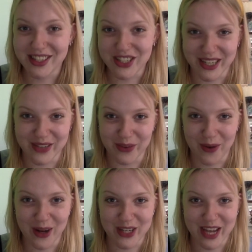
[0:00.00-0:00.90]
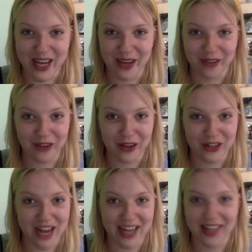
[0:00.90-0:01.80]
cheers for watching. You can follow
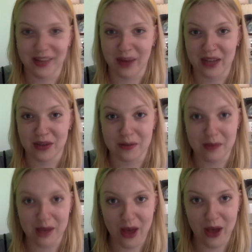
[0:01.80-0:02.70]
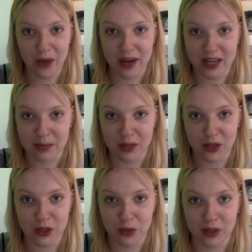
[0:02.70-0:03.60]
Jenny in the ways written below. And as per
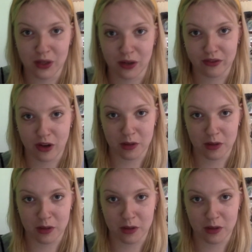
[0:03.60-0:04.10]
usual, you can follow